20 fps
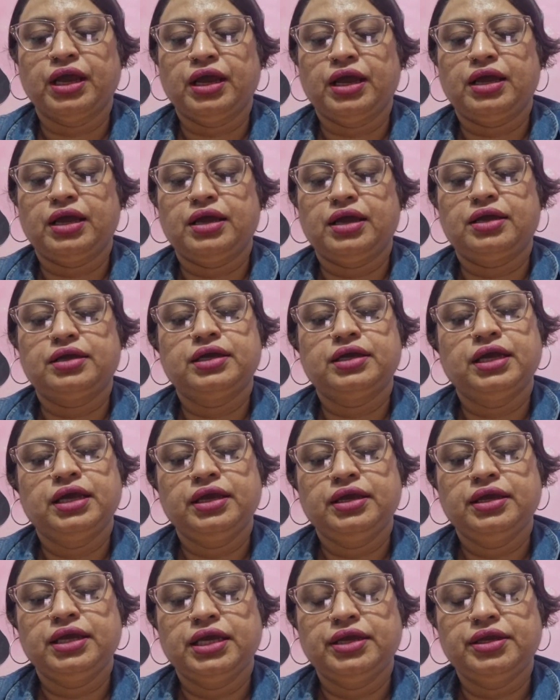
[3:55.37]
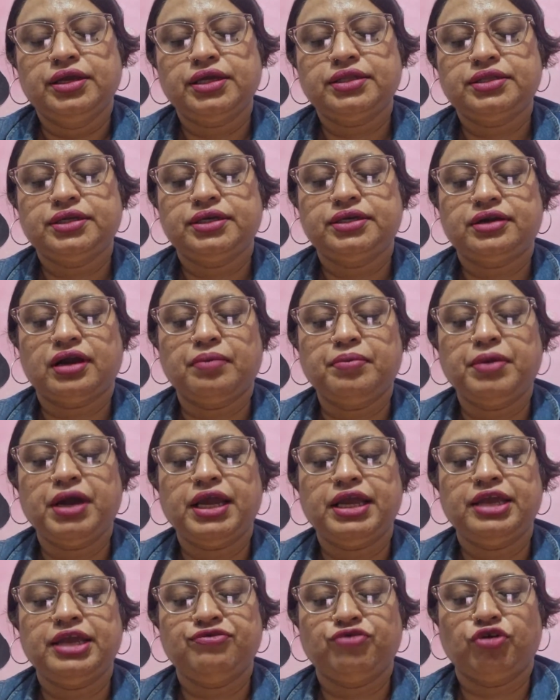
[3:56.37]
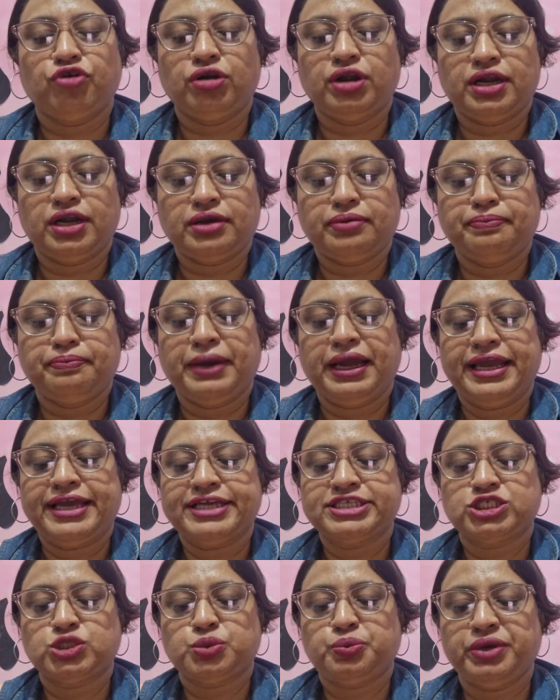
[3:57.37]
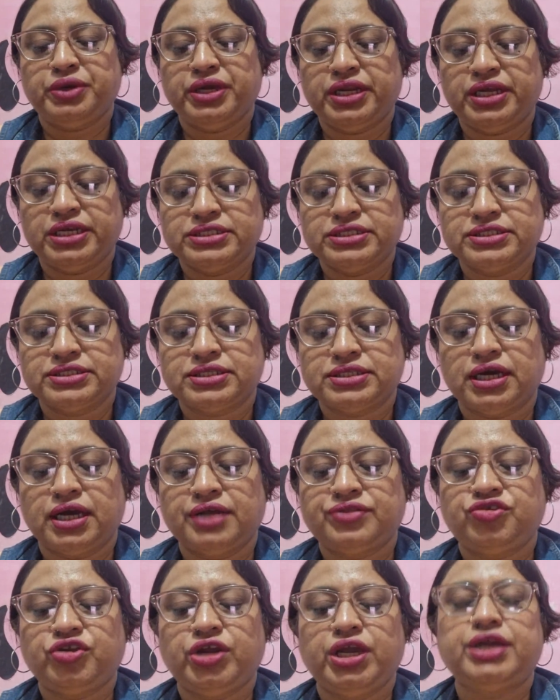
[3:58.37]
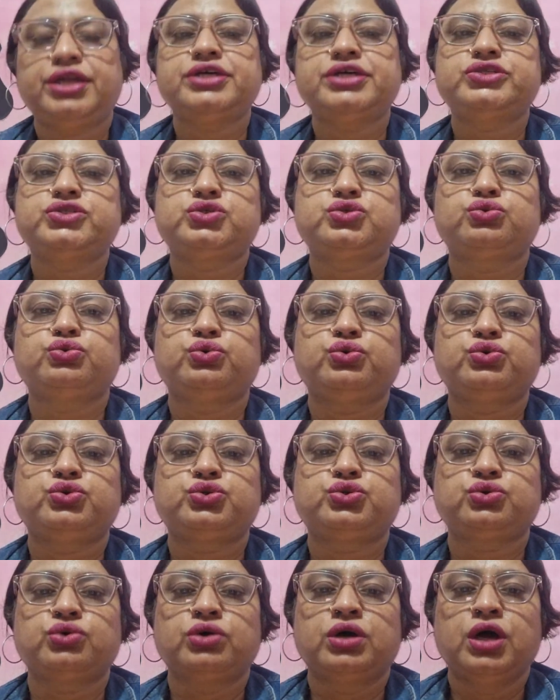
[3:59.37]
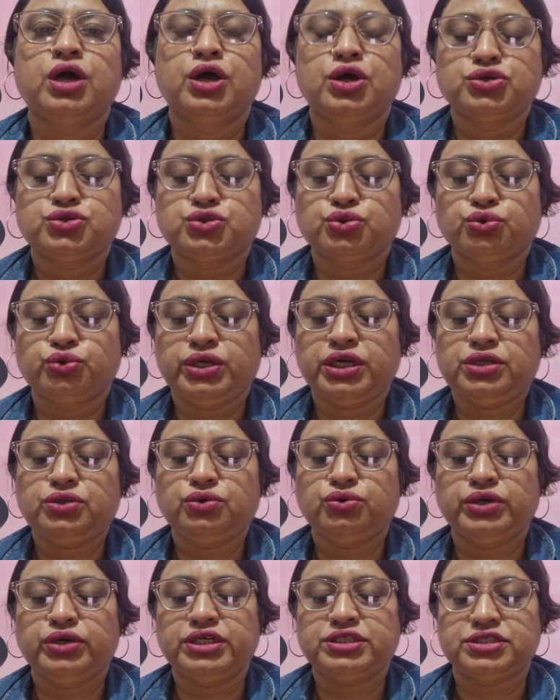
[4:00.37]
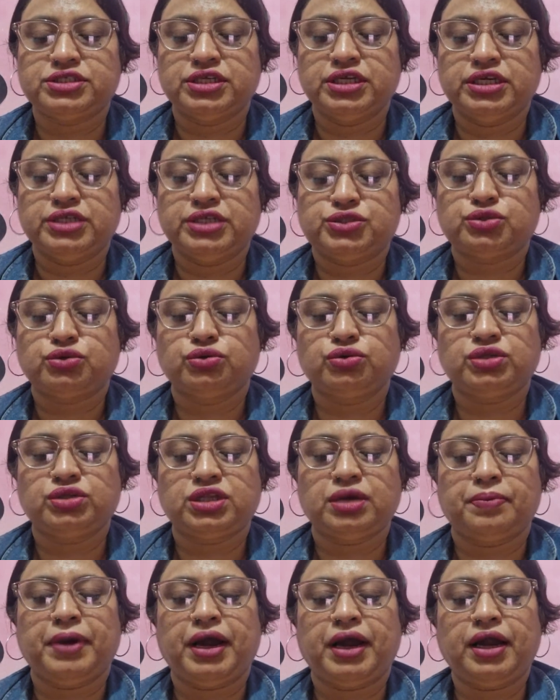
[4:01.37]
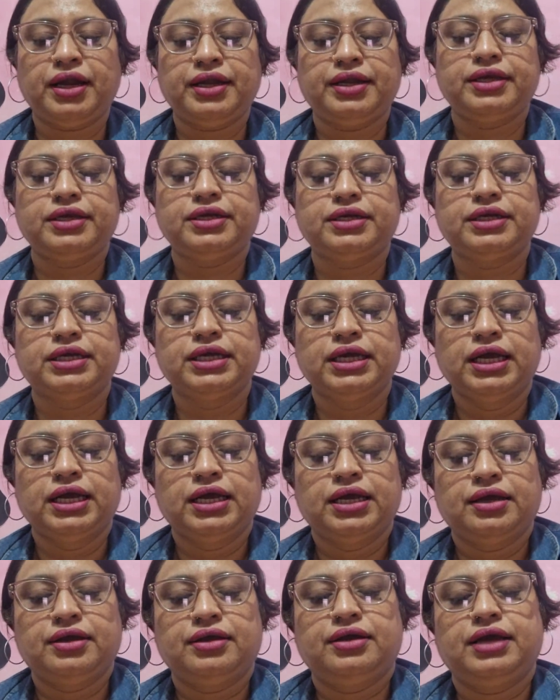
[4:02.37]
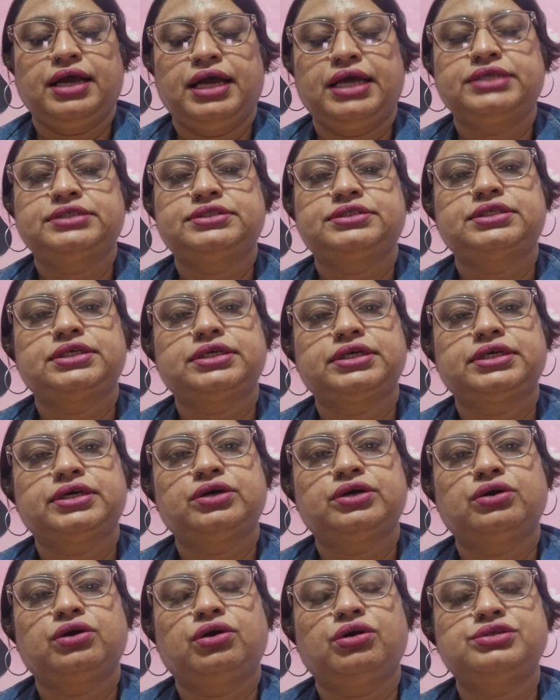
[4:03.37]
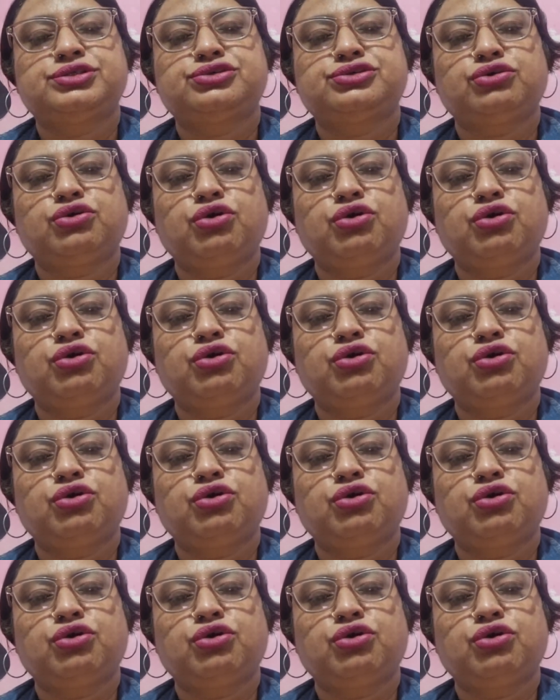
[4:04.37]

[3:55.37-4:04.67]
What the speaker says: uh, Here, the drama evolved by experience, a theatre suited to its needs. So, Tabard has also